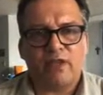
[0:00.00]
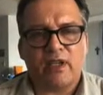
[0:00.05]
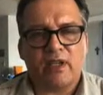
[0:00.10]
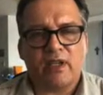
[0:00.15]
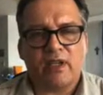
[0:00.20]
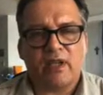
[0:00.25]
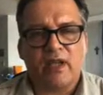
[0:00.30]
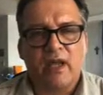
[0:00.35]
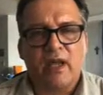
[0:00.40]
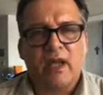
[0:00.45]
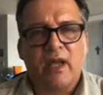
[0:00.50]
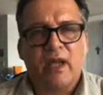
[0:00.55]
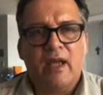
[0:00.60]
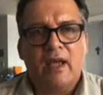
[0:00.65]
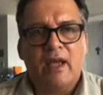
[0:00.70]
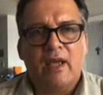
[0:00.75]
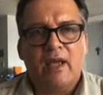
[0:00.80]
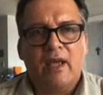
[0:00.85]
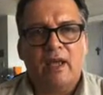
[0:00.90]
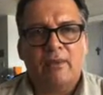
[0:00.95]
And
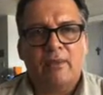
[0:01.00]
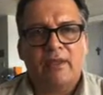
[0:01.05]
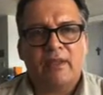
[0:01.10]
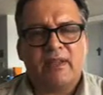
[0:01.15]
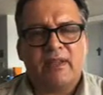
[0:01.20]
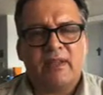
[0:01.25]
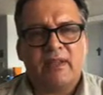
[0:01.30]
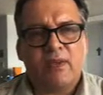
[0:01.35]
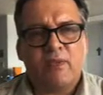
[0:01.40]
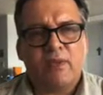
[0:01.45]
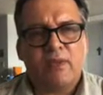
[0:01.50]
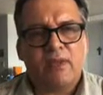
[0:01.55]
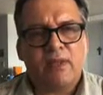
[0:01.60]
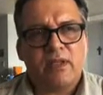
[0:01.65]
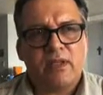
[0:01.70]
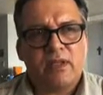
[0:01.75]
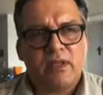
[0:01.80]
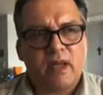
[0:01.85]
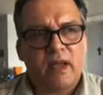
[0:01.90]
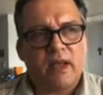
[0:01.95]
but then there was a
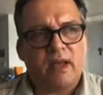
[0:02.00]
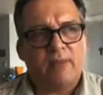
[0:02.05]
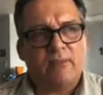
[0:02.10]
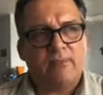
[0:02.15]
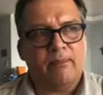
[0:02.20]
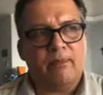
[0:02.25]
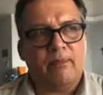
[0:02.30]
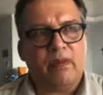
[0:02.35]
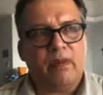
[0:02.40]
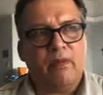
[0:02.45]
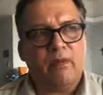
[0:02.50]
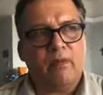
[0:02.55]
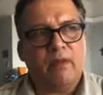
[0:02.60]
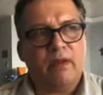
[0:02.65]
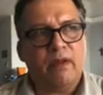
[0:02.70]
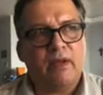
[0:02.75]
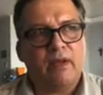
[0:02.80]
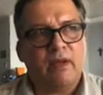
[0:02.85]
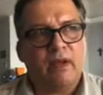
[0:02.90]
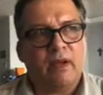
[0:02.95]
time
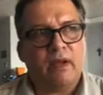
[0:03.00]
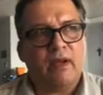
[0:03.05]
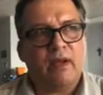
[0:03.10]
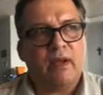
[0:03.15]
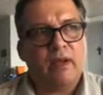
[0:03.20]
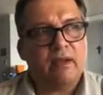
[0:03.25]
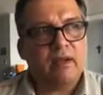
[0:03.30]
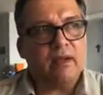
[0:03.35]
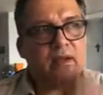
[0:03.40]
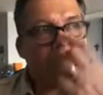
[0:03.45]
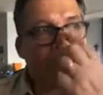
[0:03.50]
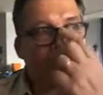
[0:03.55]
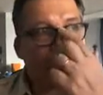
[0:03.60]
when I